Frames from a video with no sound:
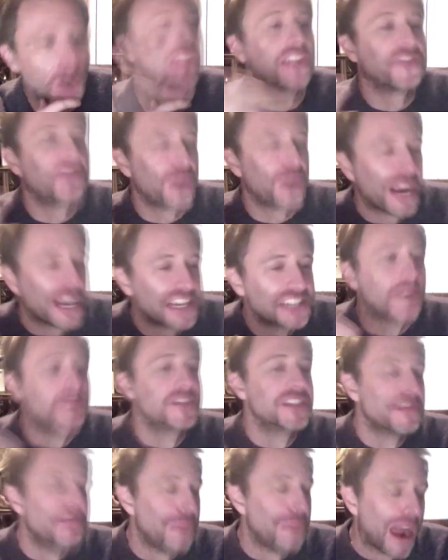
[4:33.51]
Oh, that's right, because I
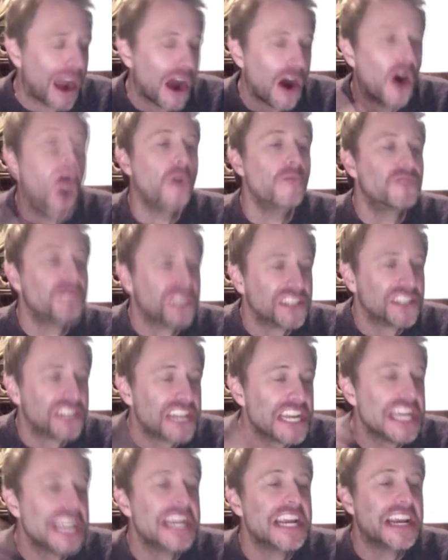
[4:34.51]
was in my home just
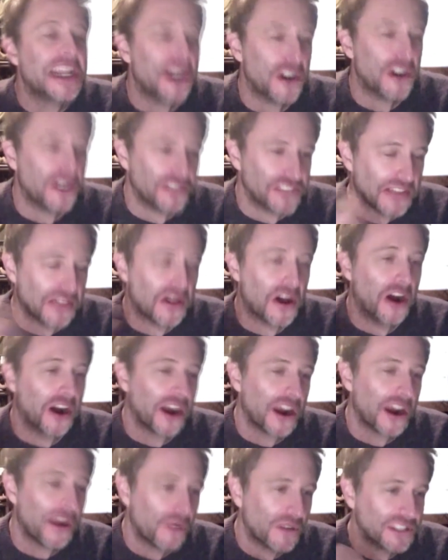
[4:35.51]
eating all day
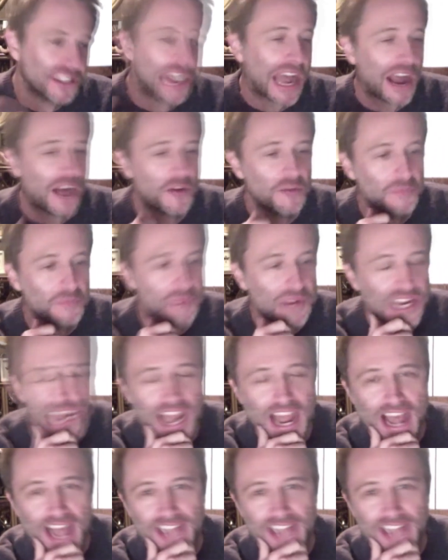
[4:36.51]
long. I wasn't out being